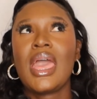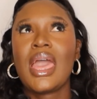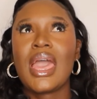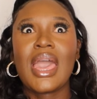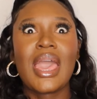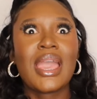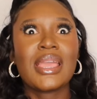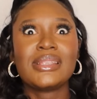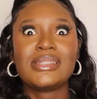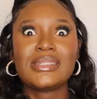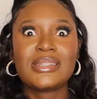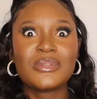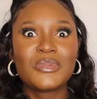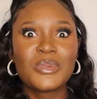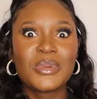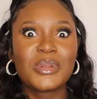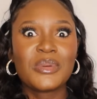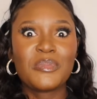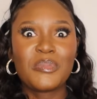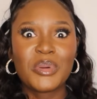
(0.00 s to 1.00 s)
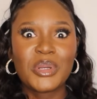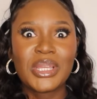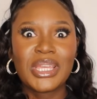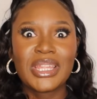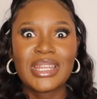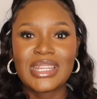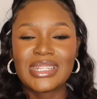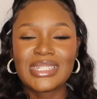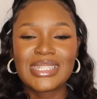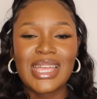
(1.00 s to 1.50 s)
I didn't want to book
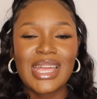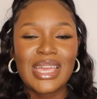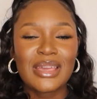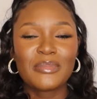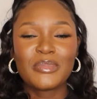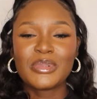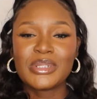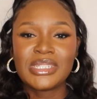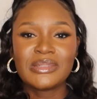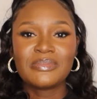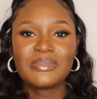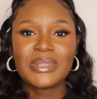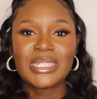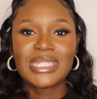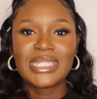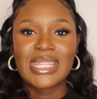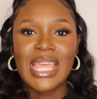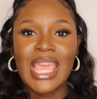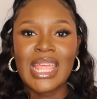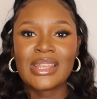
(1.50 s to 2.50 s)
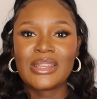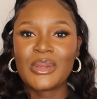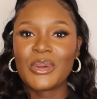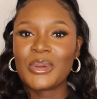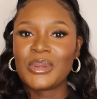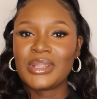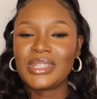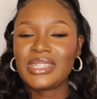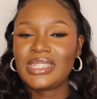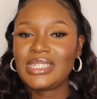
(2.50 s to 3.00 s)
an entire appointment and
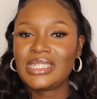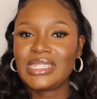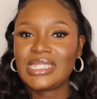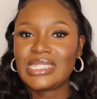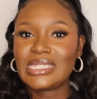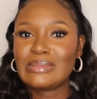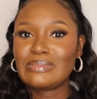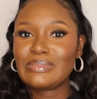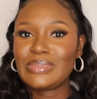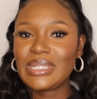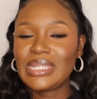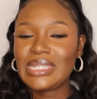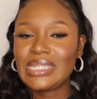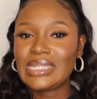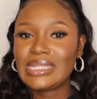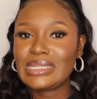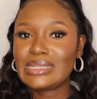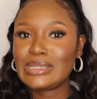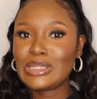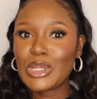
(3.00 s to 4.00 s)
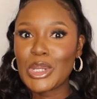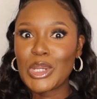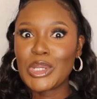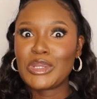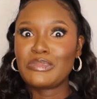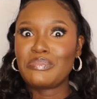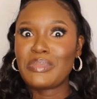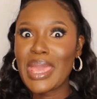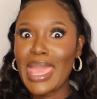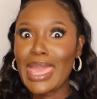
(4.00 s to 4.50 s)
only be
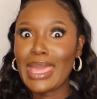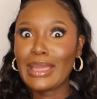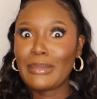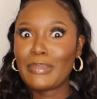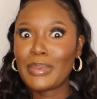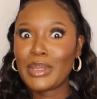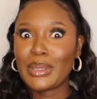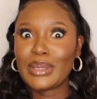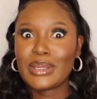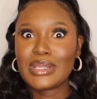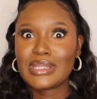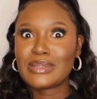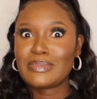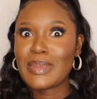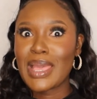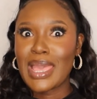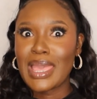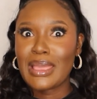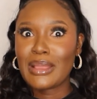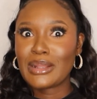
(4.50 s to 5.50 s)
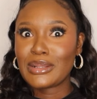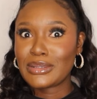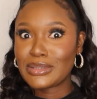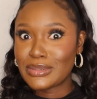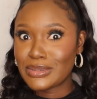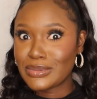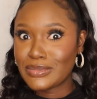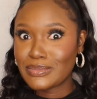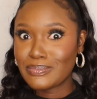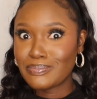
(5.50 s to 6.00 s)
turned back because my
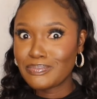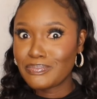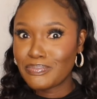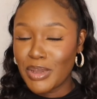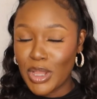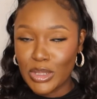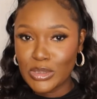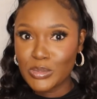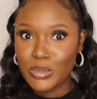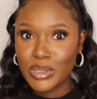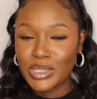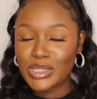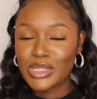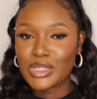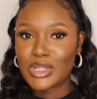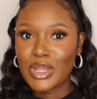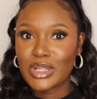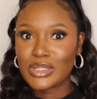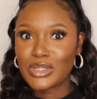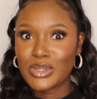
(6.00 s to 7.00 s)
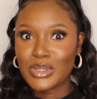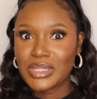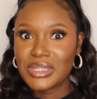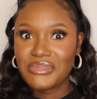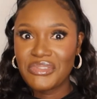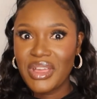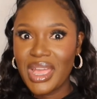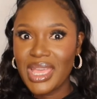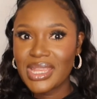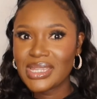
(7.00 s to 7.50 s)
passport is not
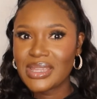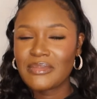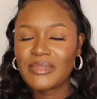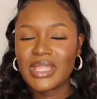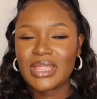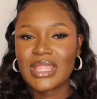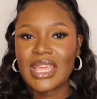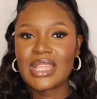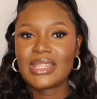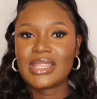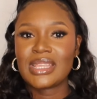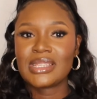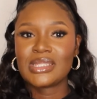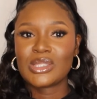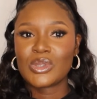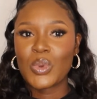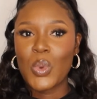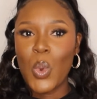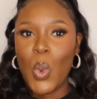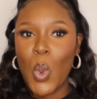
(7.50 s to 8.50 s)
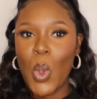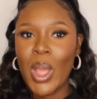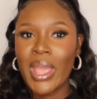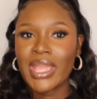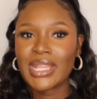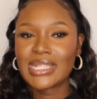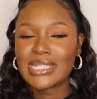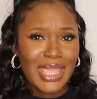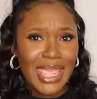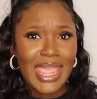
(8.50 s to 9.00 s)
certified. I mean, that is
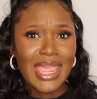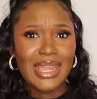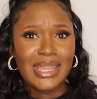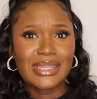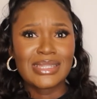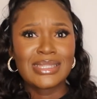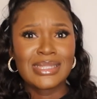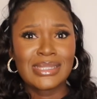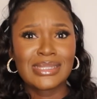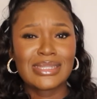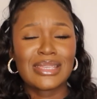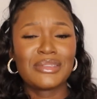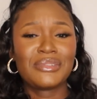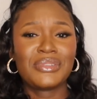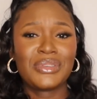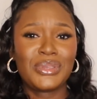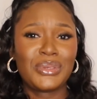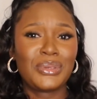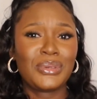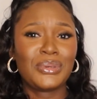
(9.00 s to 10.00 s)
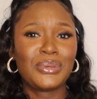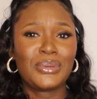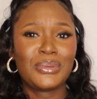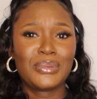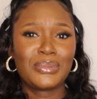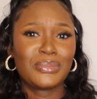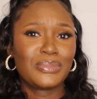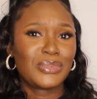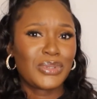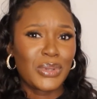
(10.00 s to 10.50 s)
quite careless if
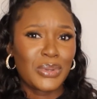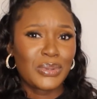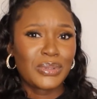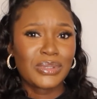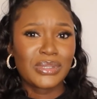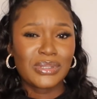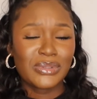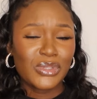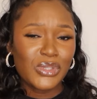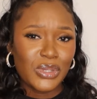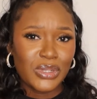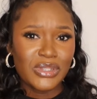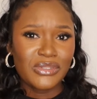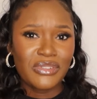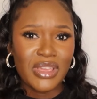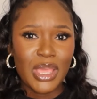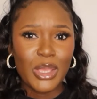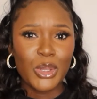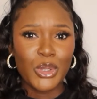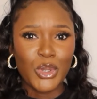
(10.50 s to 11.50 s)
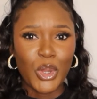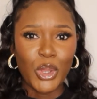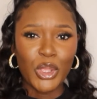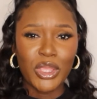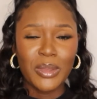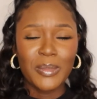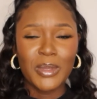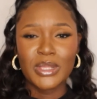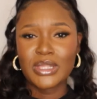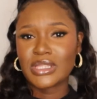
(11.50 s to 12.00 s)
you don't certify your
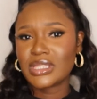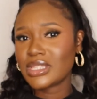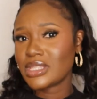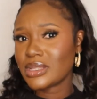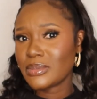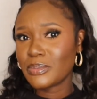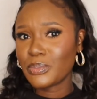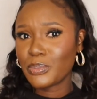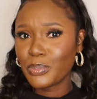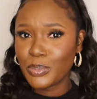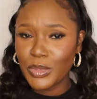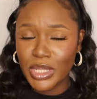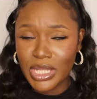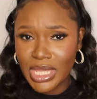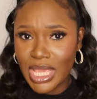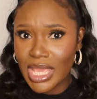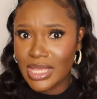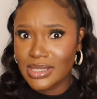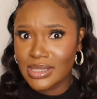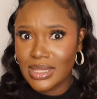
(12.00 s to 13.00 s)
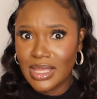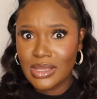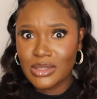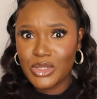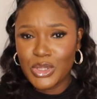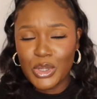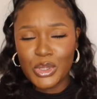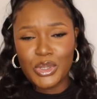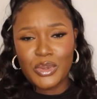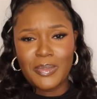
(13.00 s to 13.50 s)
documents in case they
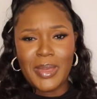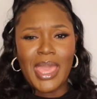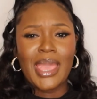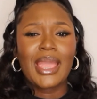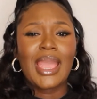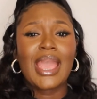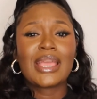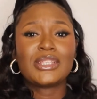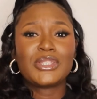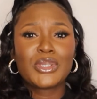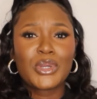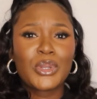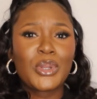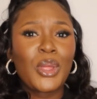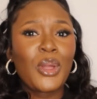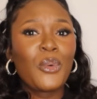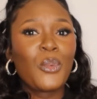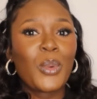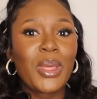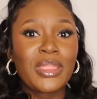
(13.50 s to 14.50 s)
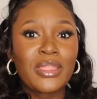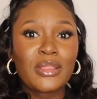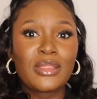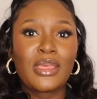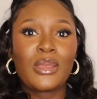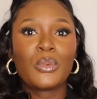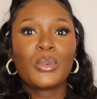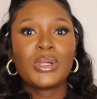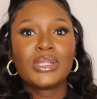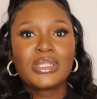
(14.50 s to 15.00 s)
turn you back. I don't know whether
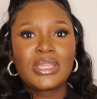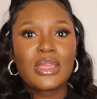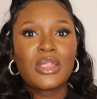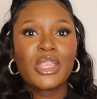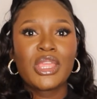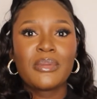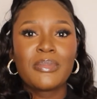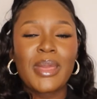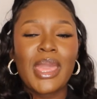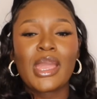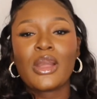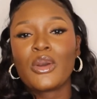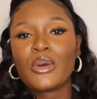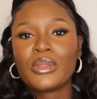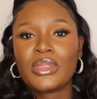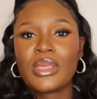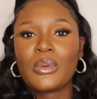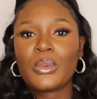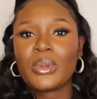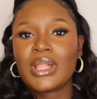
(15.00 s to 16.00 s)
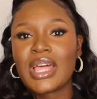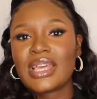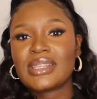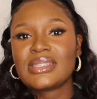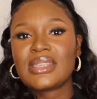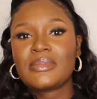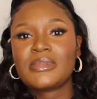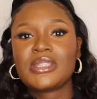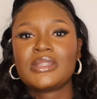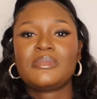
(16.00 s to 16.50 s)
they will turn you back or they will
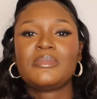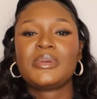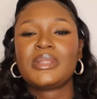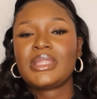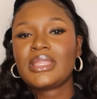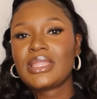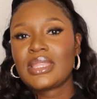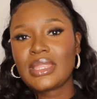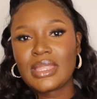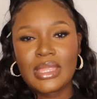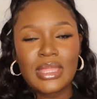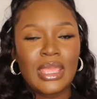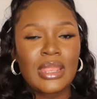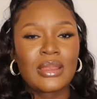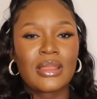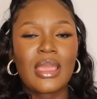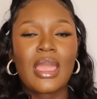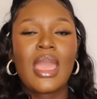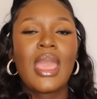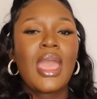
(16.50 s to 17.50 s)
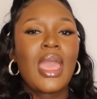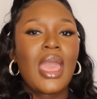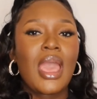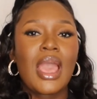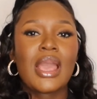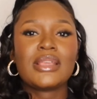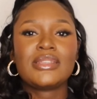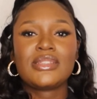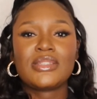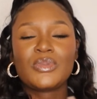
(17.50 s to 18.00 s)
accept it, but then
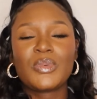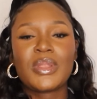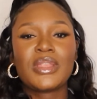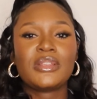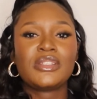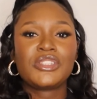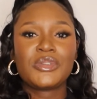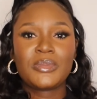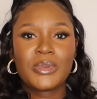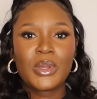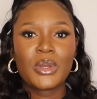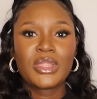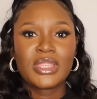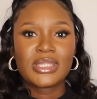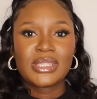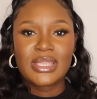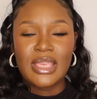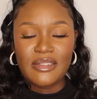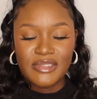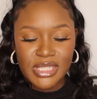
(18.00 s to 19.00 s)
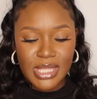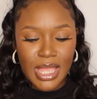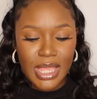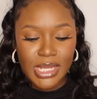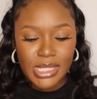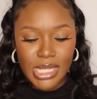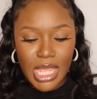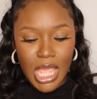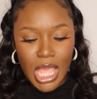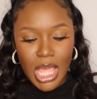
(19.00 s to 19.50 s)
I just wanted to be on the safe
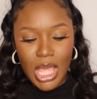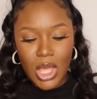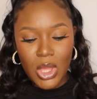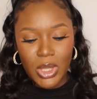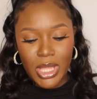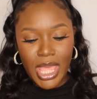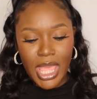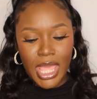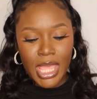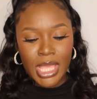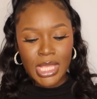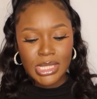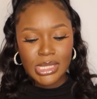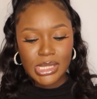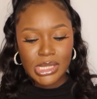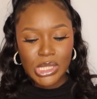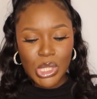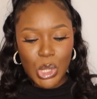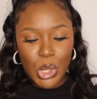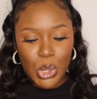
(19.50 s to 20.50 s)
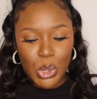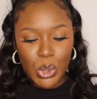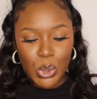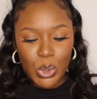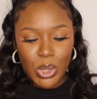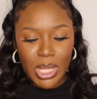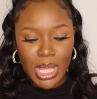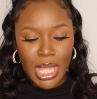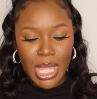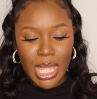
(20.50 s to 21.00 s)
side. Okay, so